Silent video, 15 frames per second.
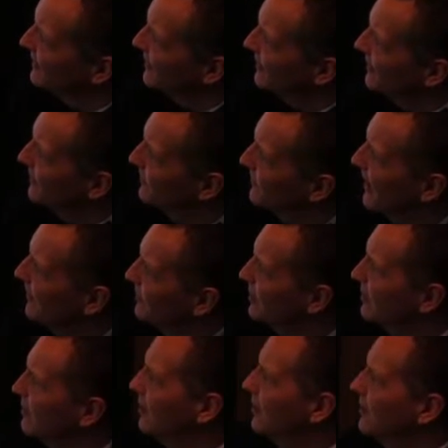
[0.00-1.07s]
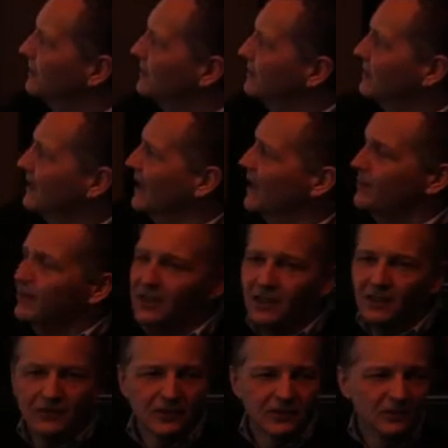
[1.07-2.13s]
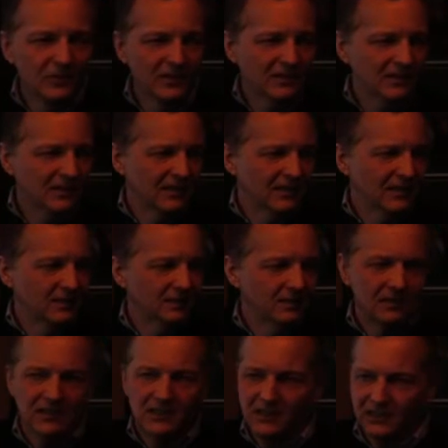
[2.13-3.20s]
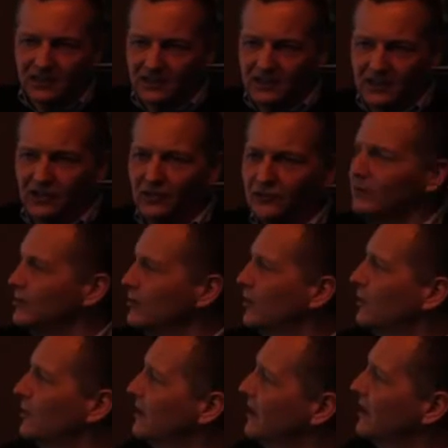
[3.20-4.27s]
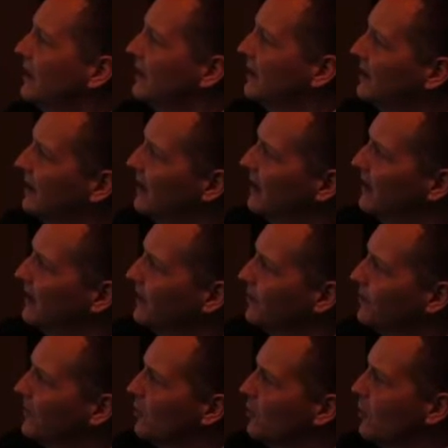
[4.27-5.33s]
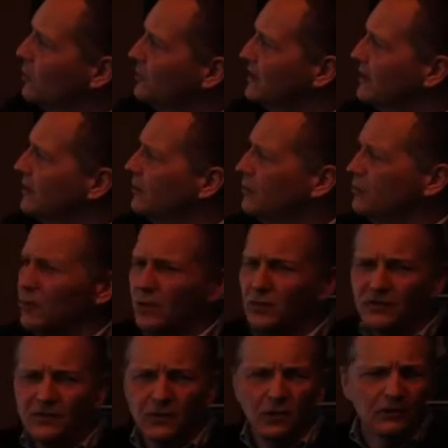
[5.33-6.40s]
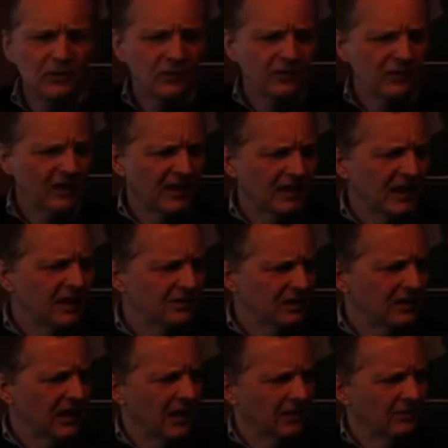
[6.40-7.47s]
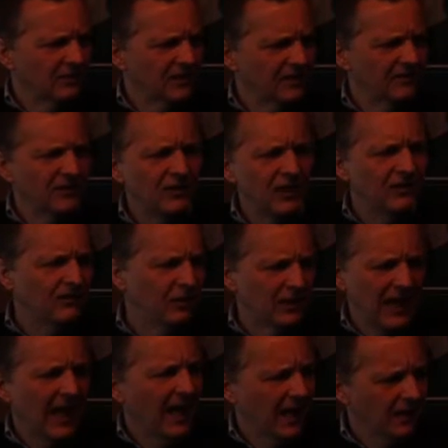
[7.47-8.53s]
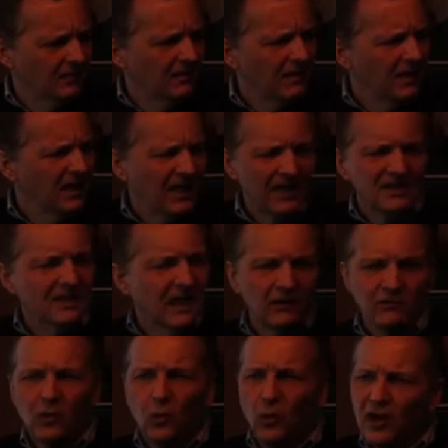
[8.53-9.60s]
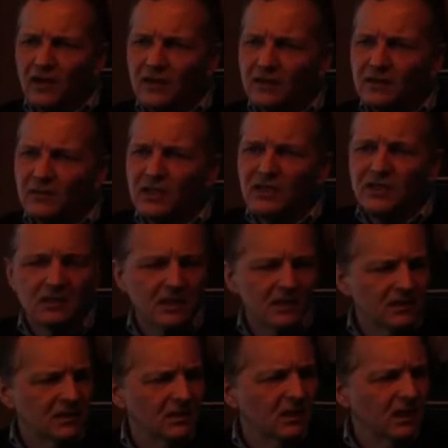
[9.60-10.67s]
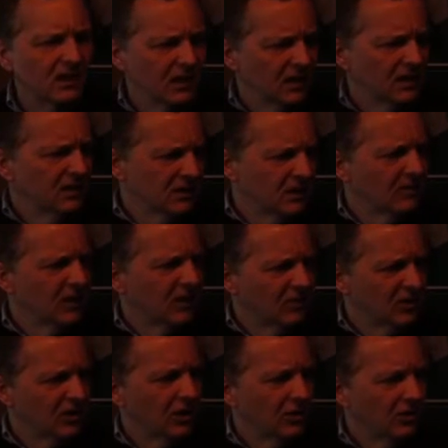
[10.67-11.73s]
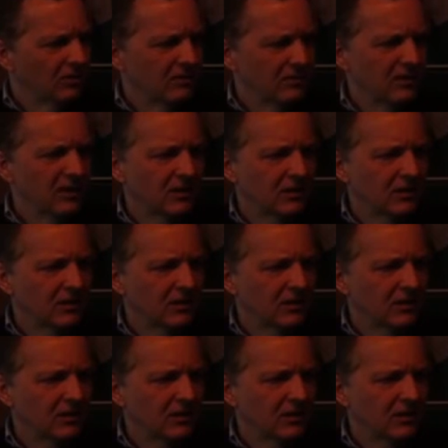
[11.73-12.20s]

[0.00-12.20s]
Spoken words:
that. Capital costs can't be covered through ArtsNL, just as a general note. Quotes, include quotes for over $1,000 if you can. It's not required, but it does sometimes show,